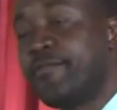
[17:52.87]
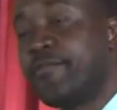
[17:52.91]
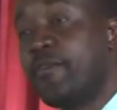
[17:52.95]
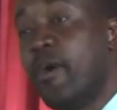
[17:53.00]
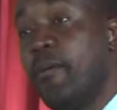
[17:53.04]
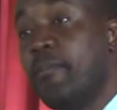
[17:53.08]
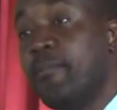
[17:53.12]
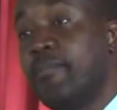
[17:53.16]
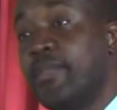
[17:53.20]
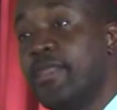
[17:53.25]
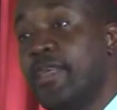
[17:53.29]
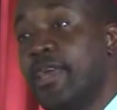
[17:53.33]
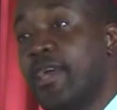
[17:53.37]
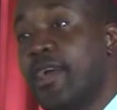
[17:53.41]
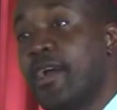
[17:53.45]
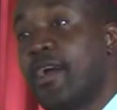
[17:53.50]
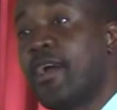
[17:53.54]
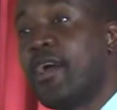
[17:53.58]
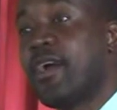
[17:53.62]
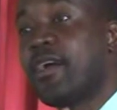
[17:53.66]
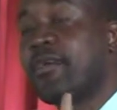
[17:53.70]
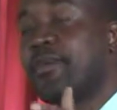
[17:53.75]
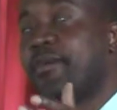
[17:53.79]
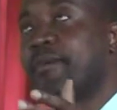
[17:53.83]
from the
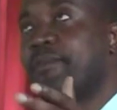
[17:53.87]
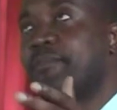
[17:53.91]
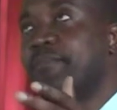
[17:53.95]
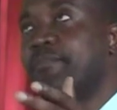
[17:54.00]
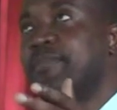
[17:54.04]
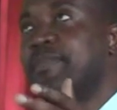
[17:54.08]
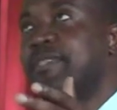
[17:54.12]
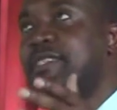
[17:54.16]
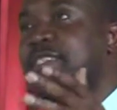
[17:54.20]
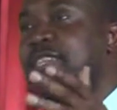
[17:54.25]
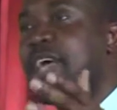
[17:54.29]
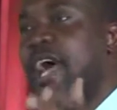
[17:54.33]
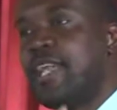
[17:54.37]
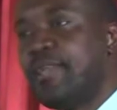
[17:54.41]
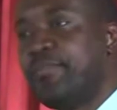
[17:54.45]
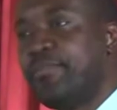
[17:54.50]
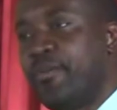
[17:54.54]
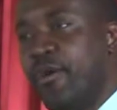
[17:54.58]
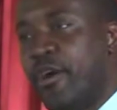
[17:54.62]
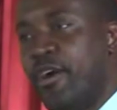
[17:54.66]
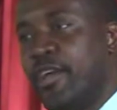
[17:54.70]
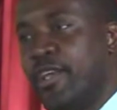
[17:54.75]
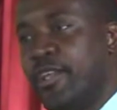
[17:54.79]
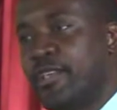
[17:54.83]

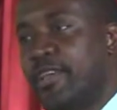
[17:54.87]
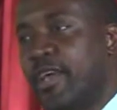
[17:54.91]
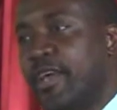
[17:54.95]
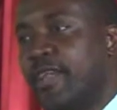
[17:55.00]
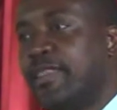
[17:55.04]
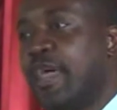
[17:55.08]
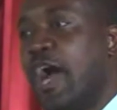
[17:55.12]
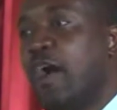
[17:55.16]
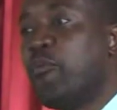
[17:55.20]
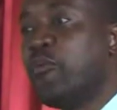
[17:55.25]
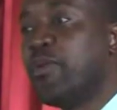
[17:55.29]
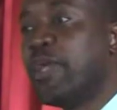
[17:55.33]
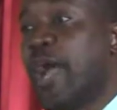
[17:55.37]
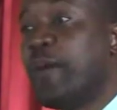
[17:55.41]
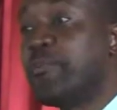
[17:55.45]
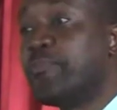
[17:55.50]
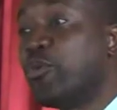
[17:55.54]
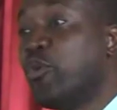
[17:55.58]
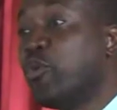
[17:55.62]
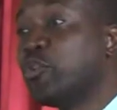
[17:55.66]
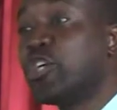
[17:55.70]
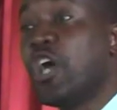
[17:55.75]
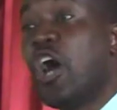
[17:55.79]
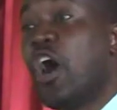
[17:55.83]
standpoint that we
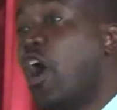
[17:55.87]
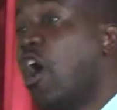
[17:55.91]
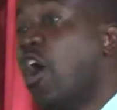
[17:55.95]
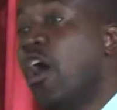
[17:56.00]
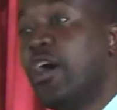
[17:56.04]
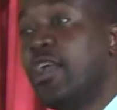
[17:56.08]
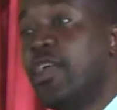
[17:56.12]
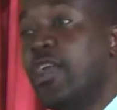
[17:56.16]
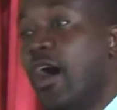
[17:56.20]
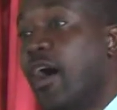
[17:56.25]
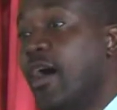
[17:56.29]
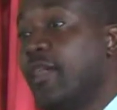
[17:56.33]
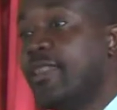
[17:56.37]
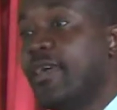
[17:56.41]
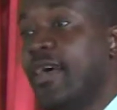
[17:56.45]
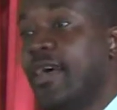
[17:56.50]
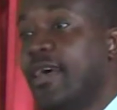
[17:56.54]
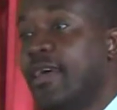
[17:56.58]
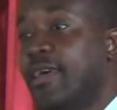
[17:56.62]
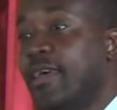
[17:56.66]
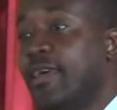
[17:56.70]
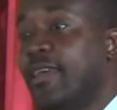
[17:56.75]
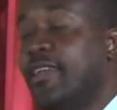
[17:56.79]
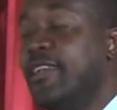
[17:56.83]
approach all
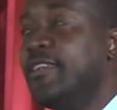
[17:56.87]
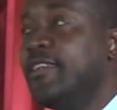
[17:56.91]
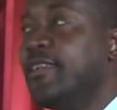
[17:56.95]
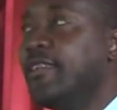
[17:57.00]
other